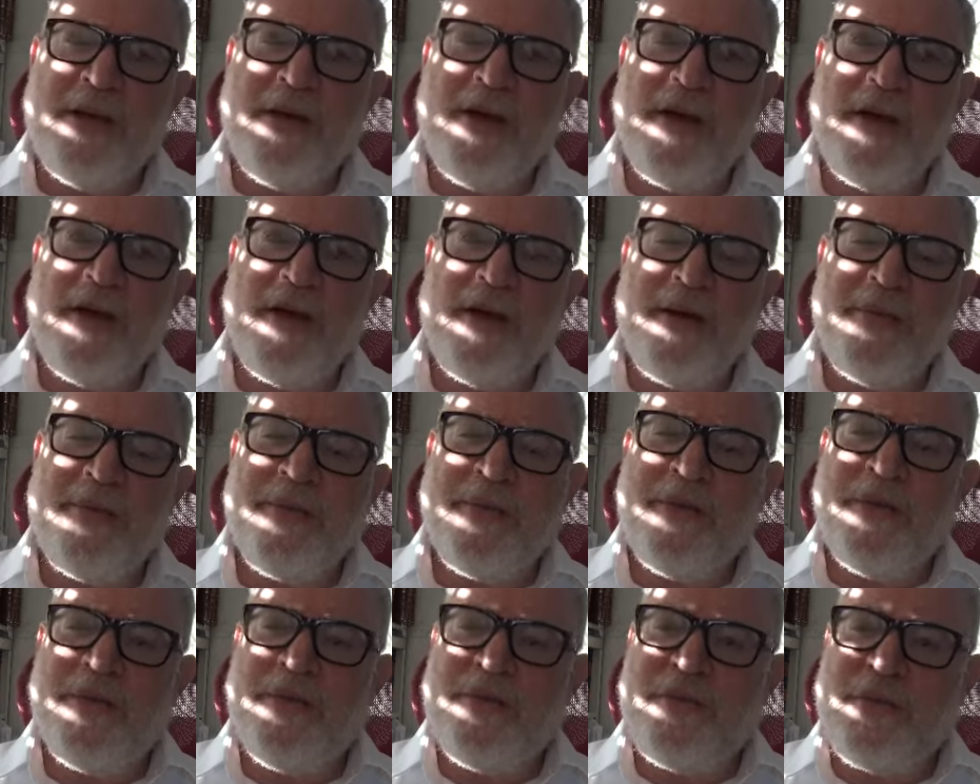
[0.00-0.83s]

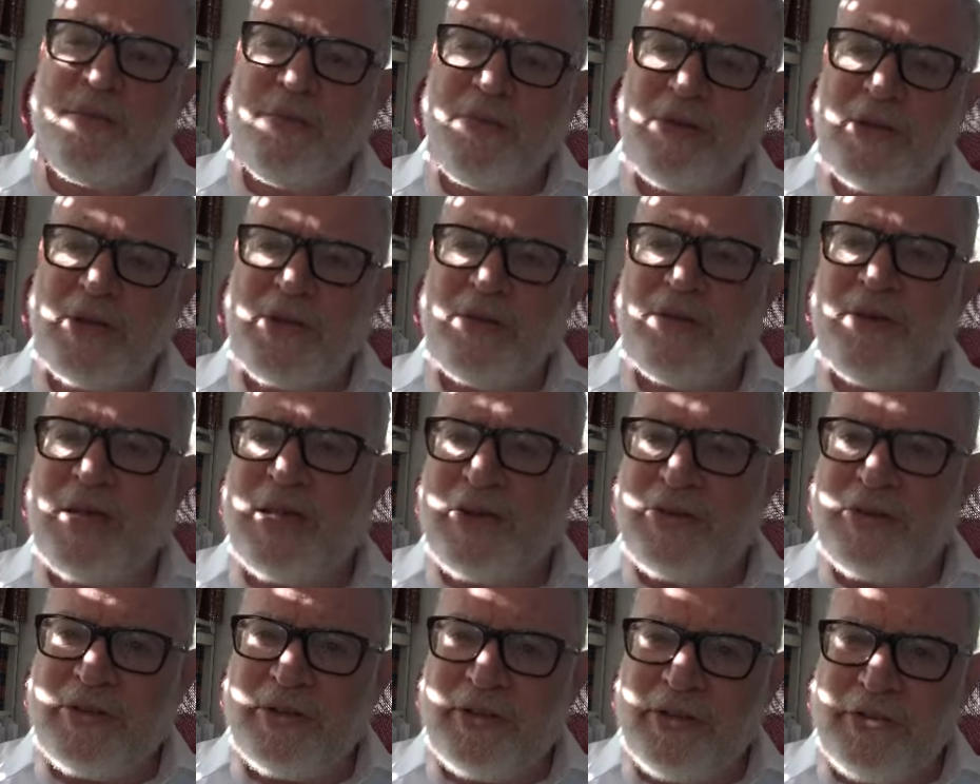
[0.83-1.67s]
from
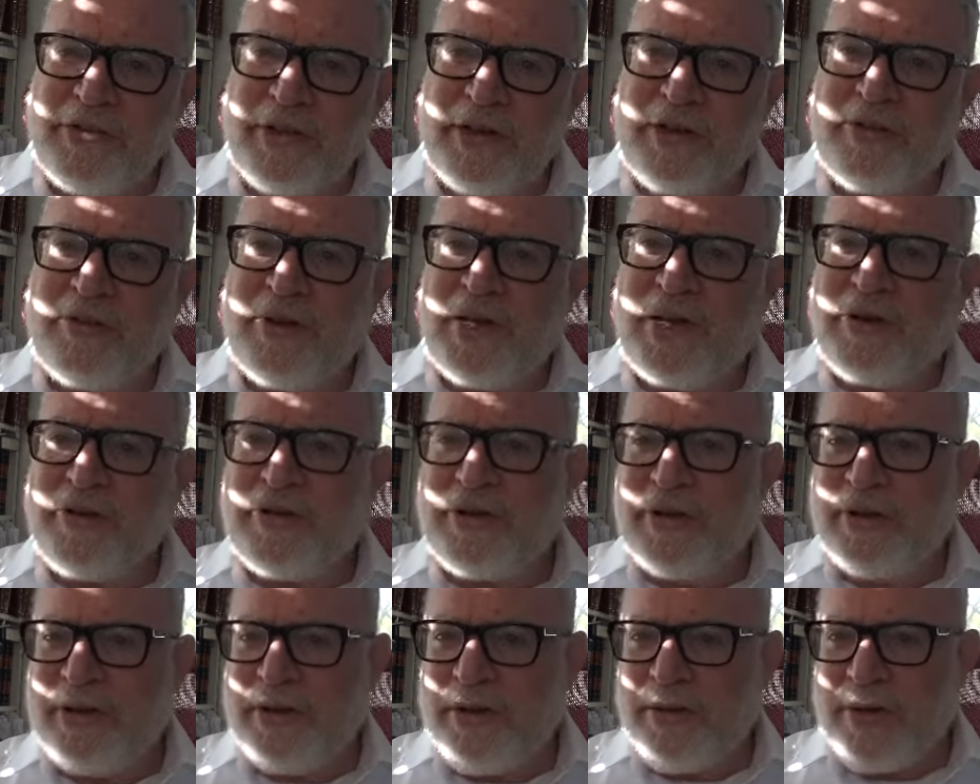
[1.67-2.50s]
generation to
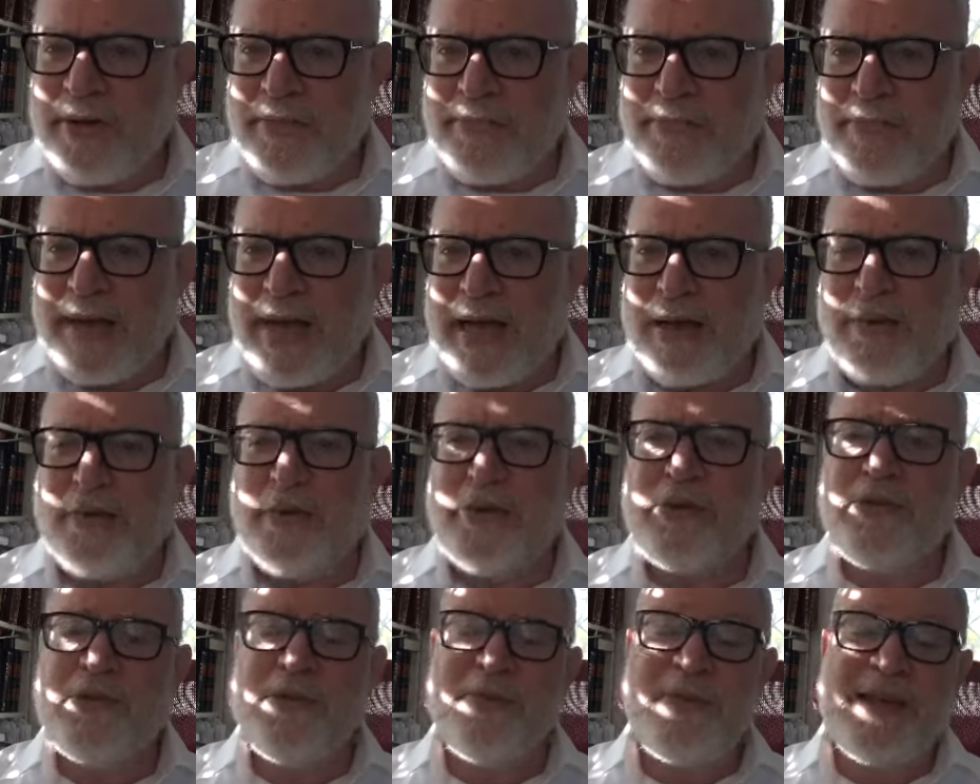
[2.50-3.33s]
generation, going
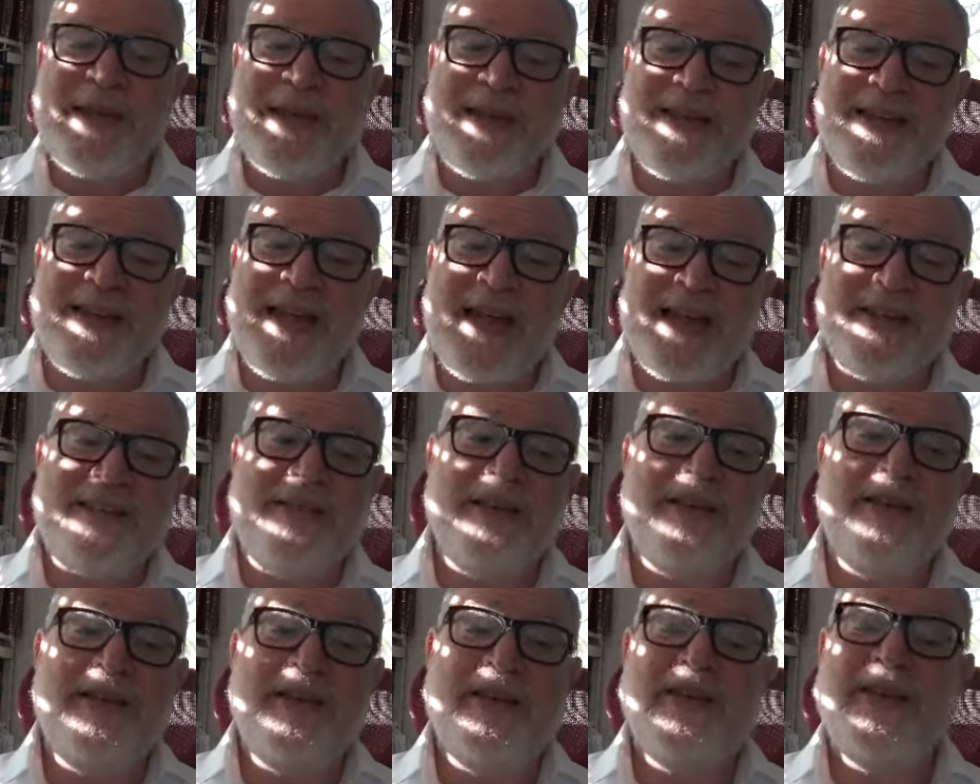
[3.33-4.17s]
backwards to be
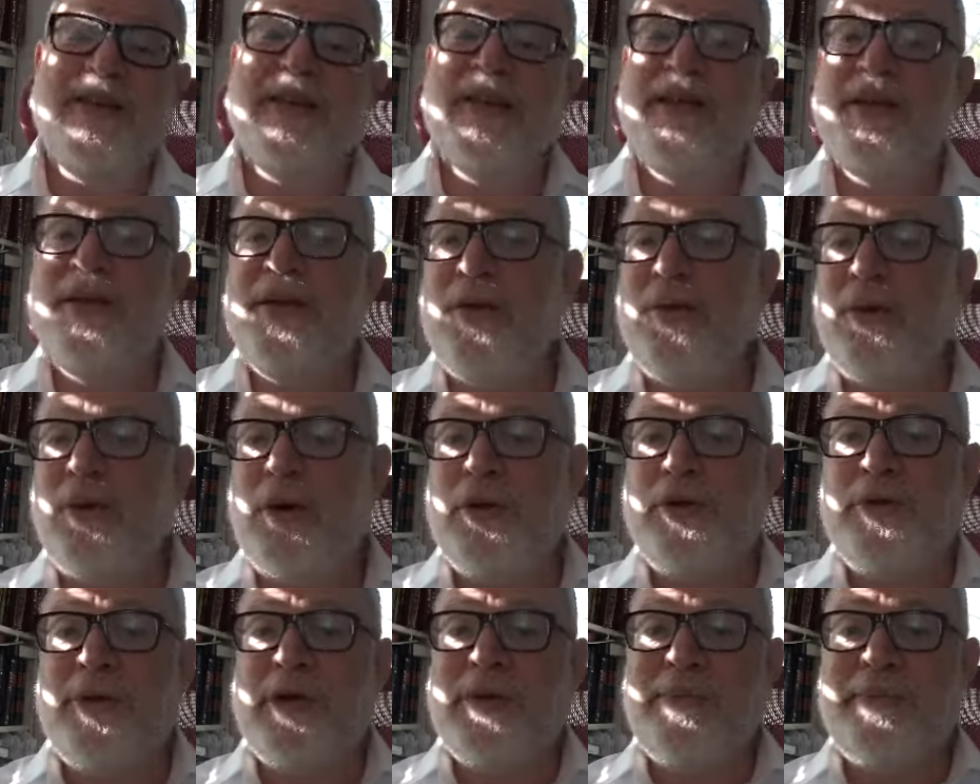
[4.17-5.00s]
connected
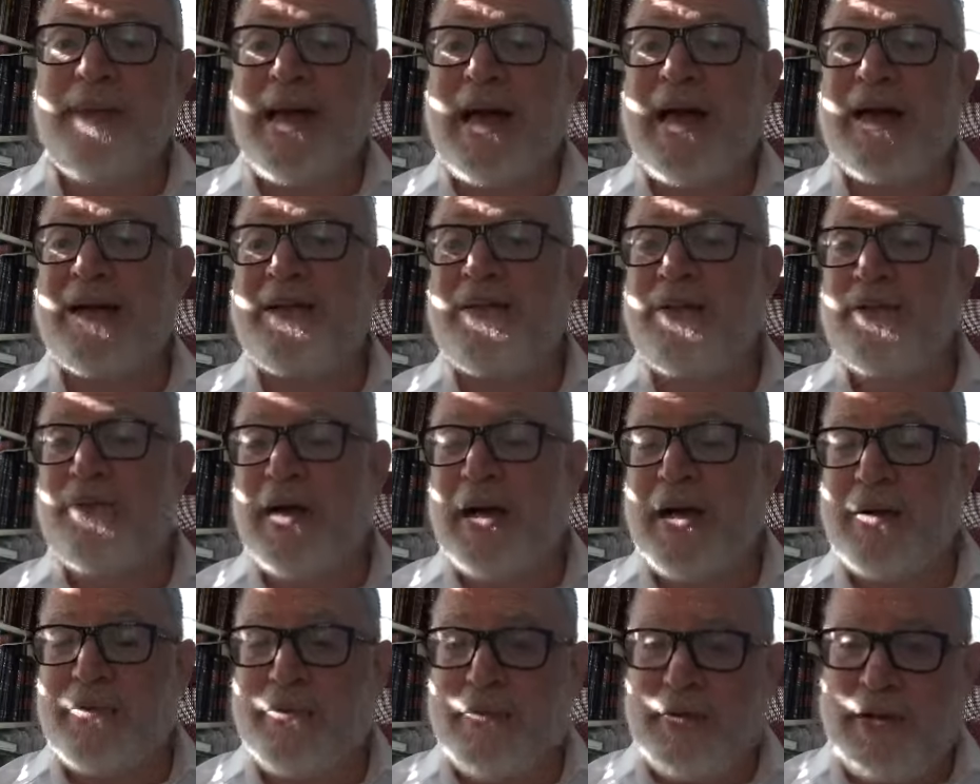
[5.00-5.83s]
all the way back to
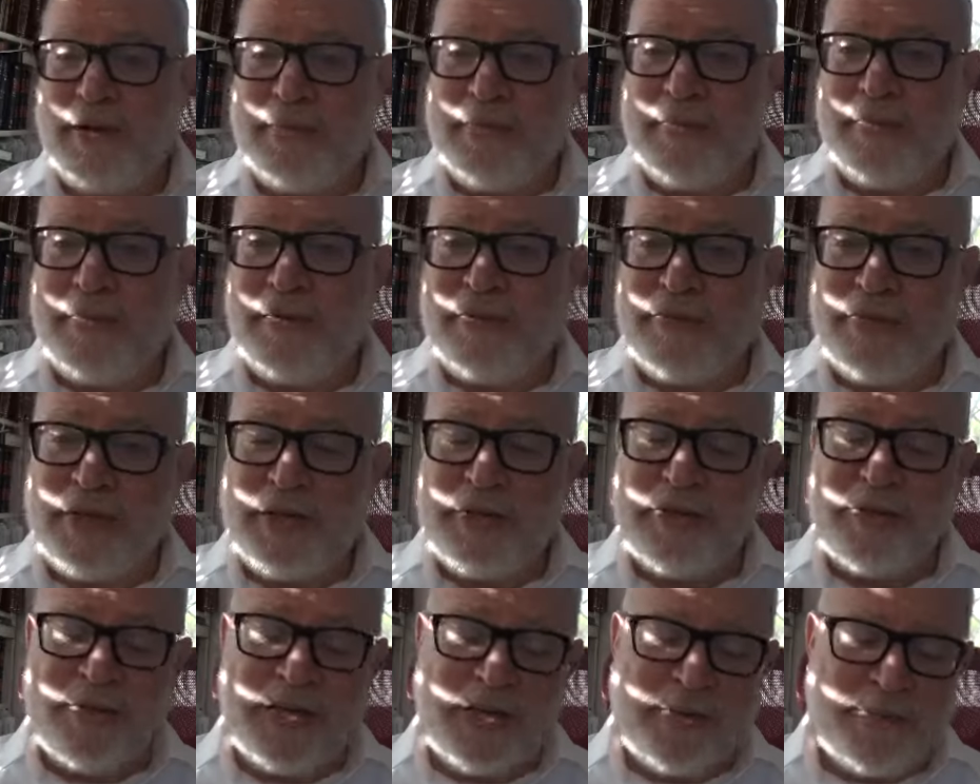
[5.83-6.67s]
Avram
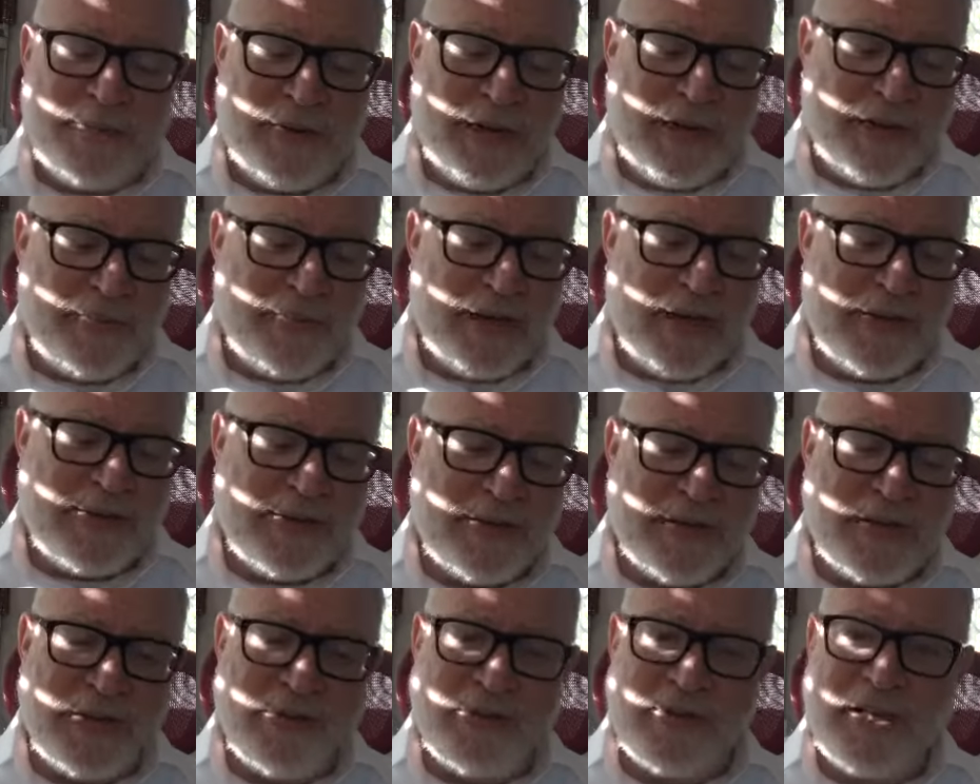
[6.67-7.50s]
Avinu, Abraham,
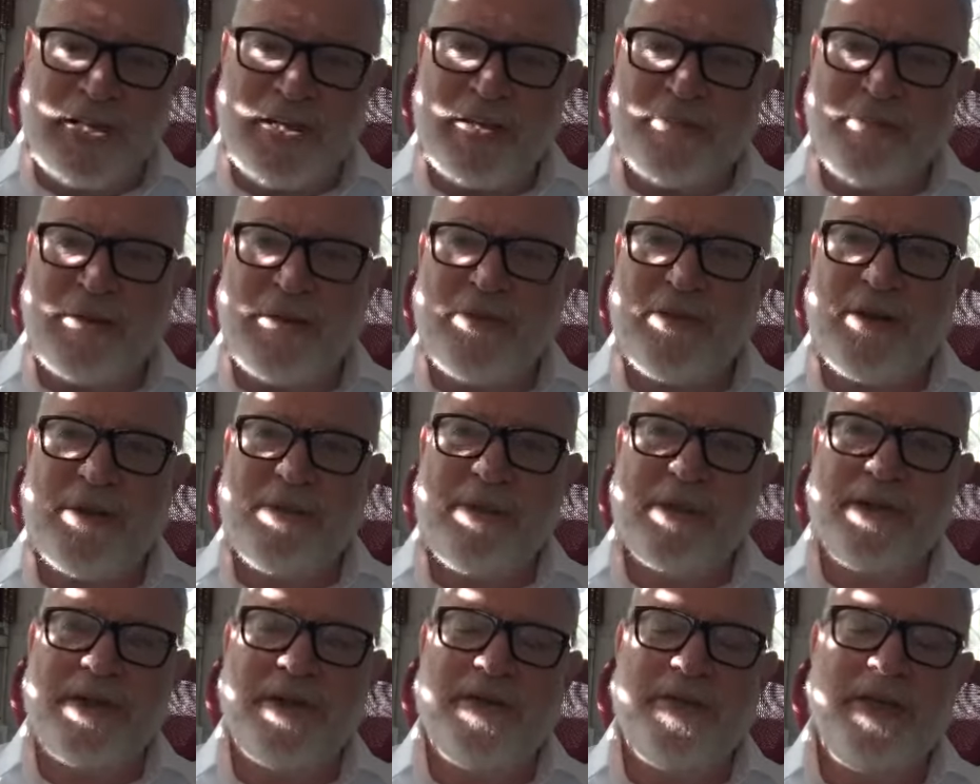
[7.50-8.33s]
Isaac, and Jacob, Avram
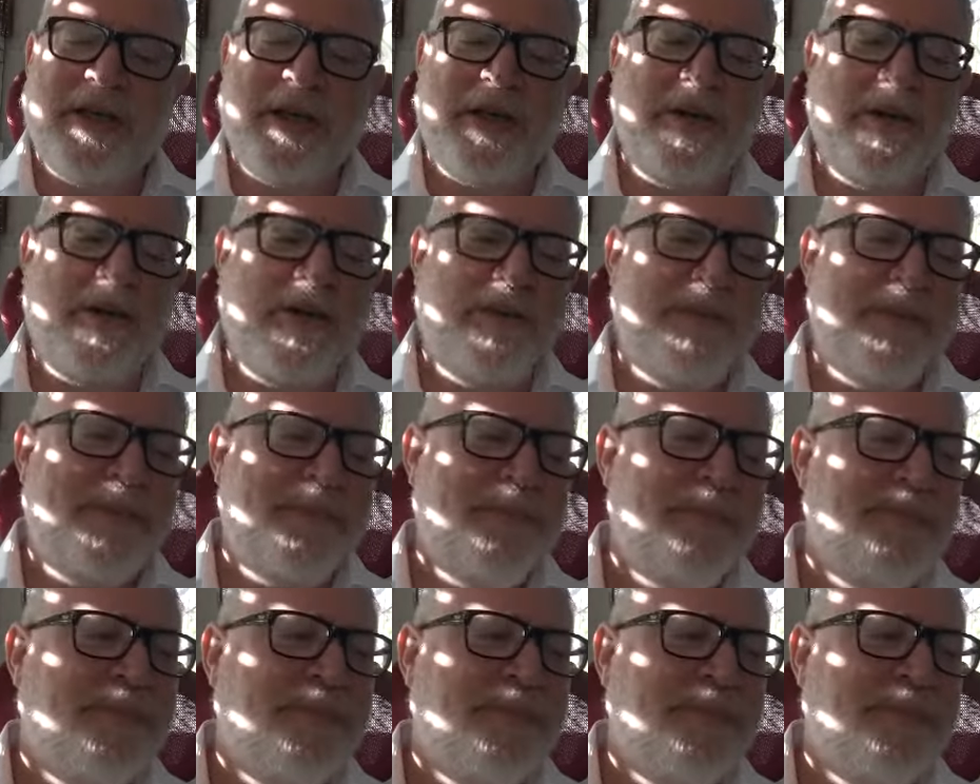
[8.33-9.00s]
Yitzhak, Yaakov.